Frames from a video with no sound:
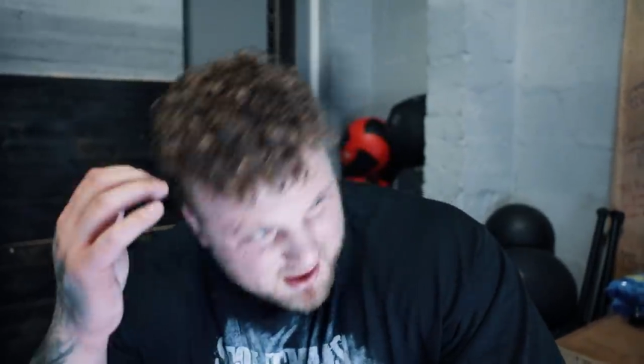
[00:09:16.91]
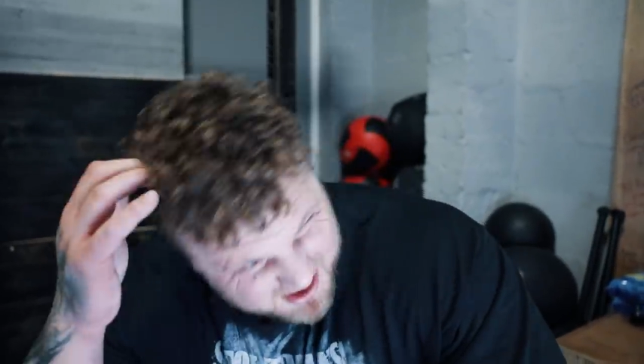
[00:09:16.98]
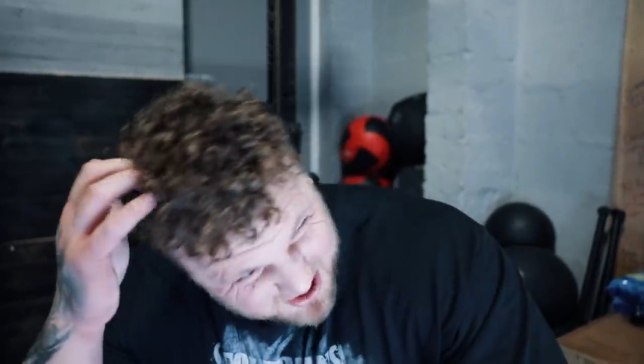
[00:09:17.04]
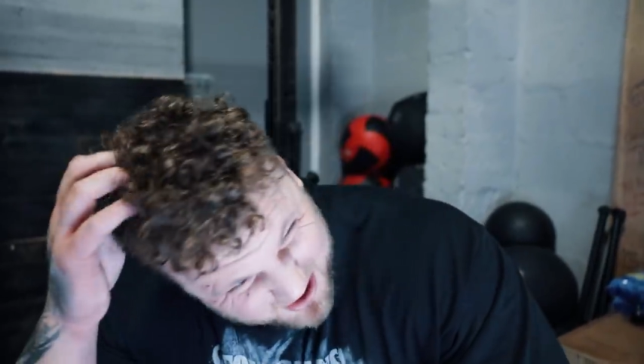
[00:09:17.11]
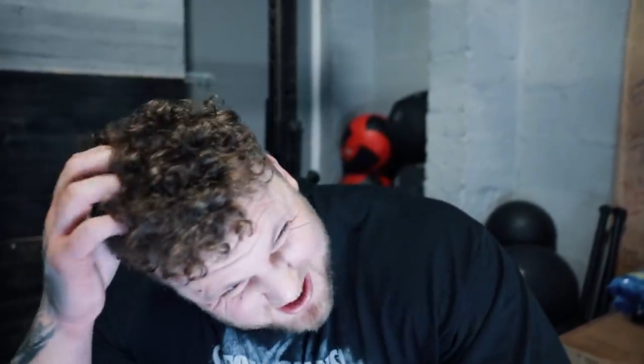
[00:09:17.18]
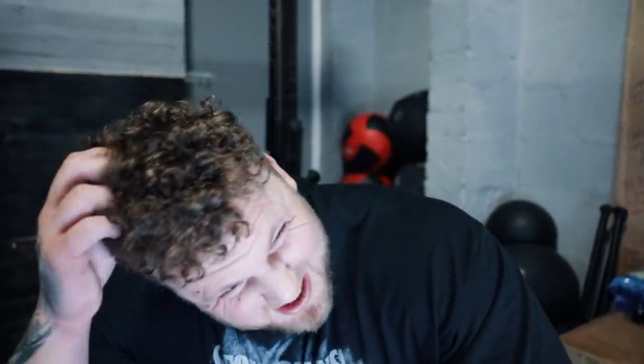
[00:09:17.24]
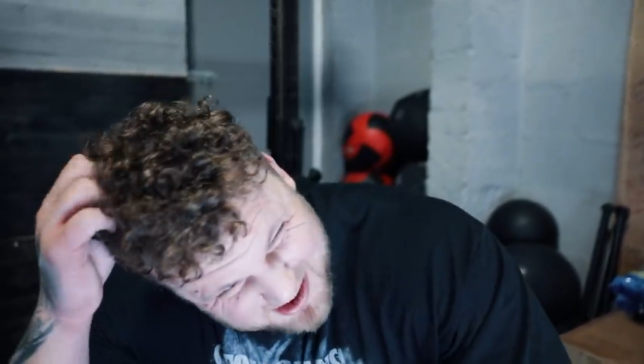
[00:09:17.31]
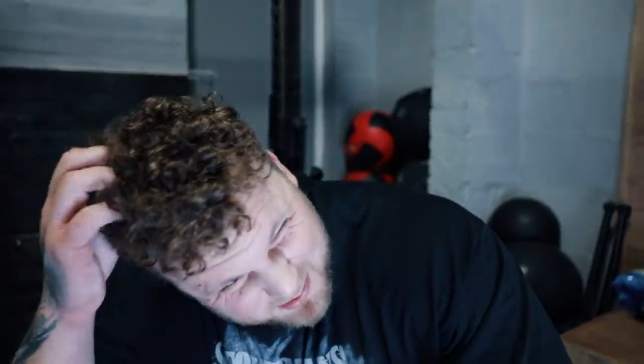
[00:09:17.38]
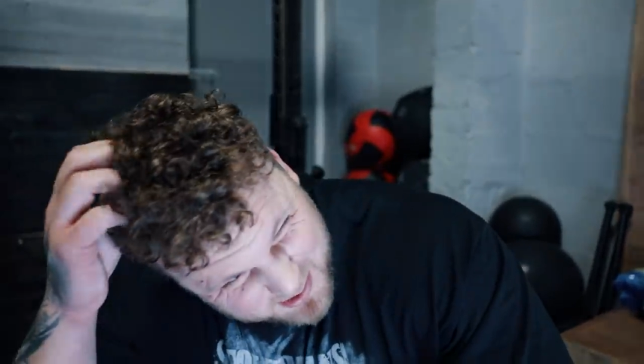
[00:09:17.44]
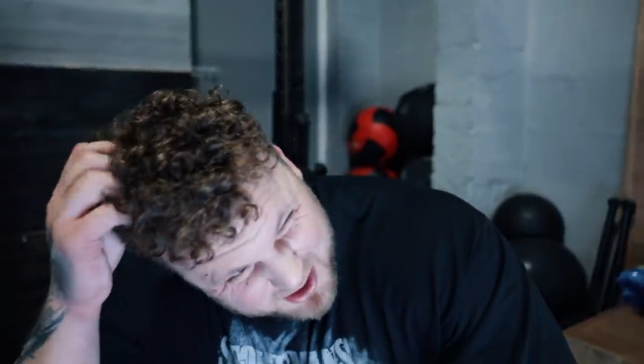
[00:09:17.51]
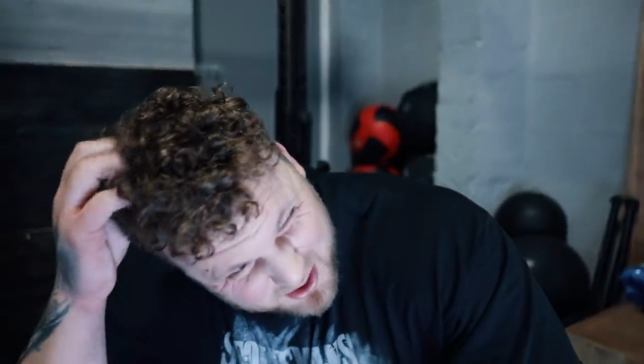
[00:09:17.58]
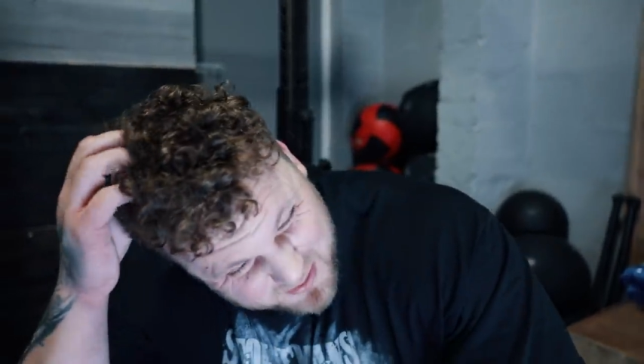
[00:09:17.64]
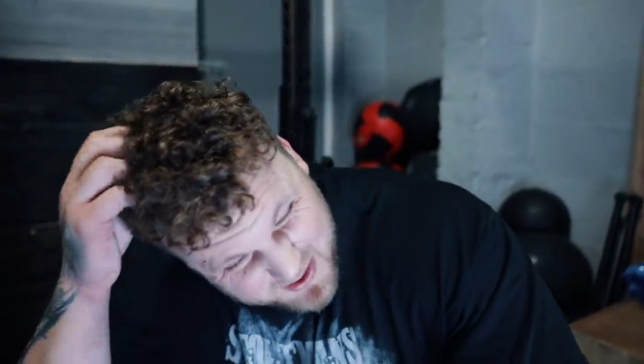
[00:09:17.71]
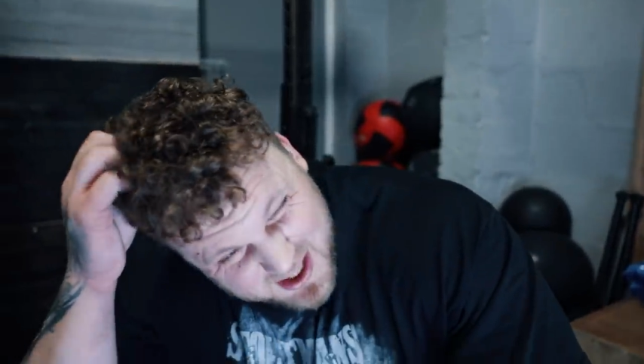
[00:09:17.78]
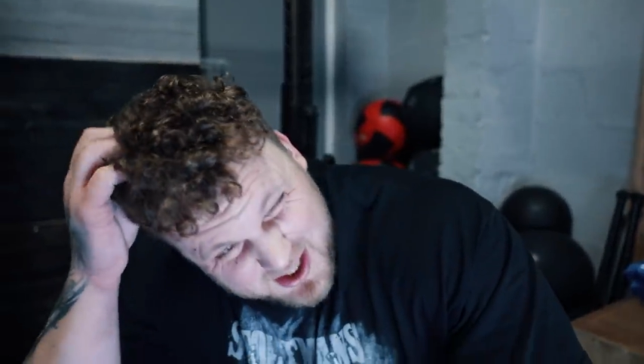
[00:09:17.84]
log hasn't been
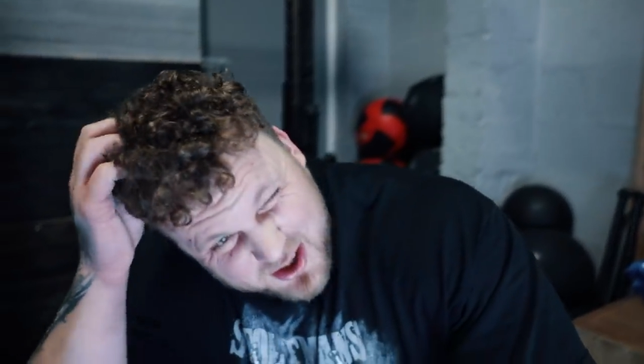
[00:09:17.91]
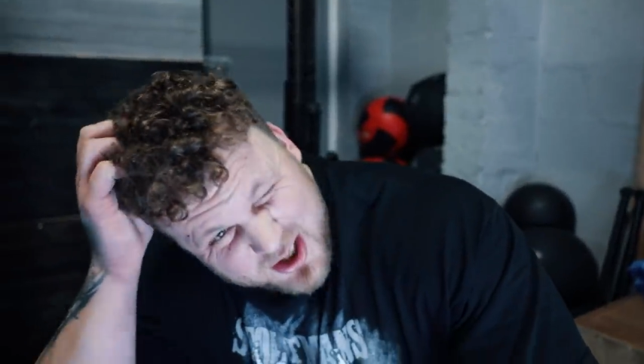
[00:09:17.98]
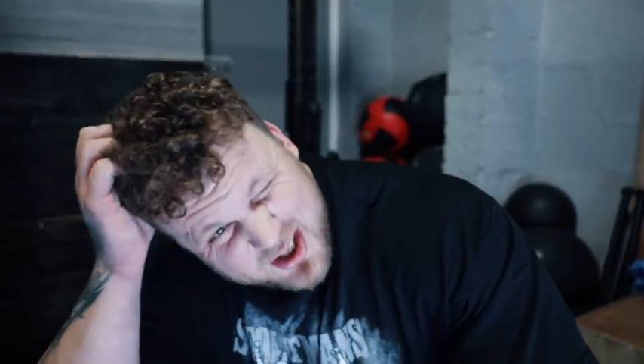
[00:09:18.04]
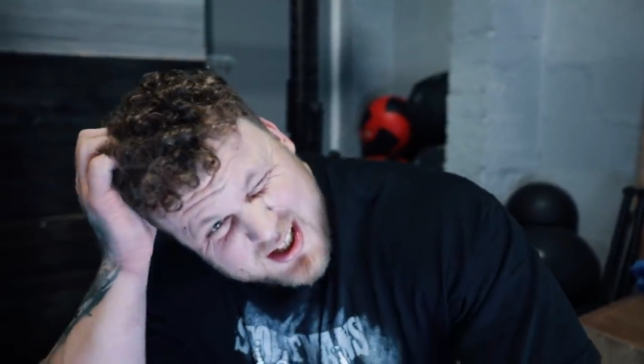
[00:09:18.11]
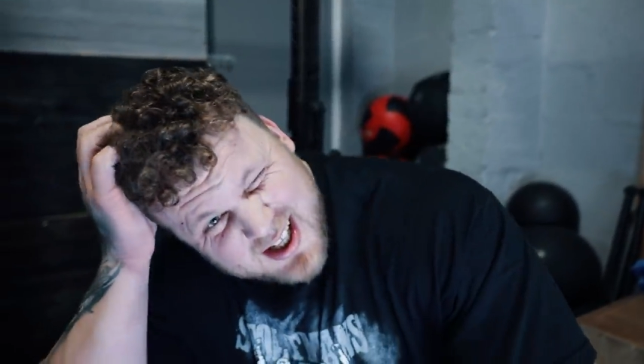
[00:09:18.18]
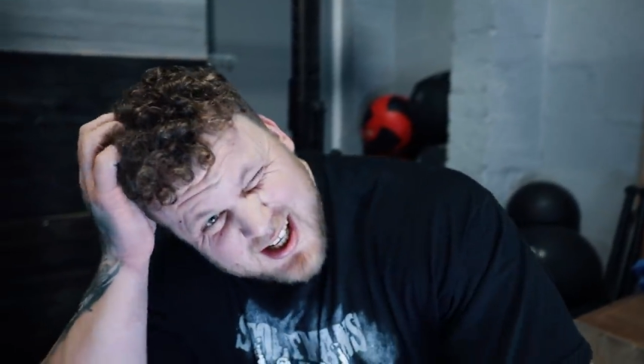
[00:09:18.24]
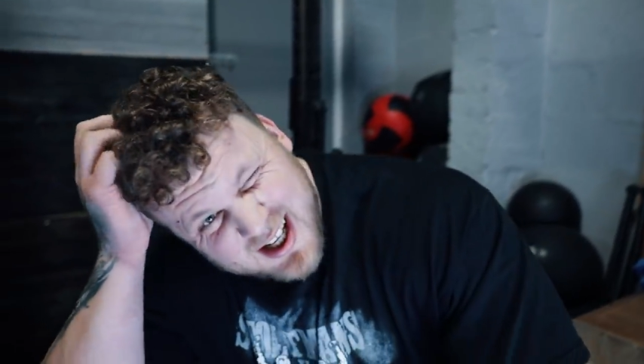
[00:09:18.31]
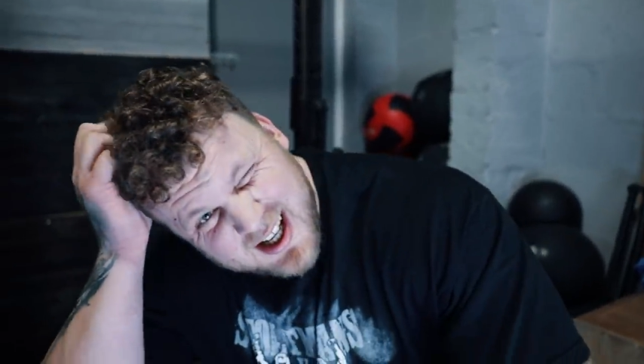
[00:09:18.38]
going very good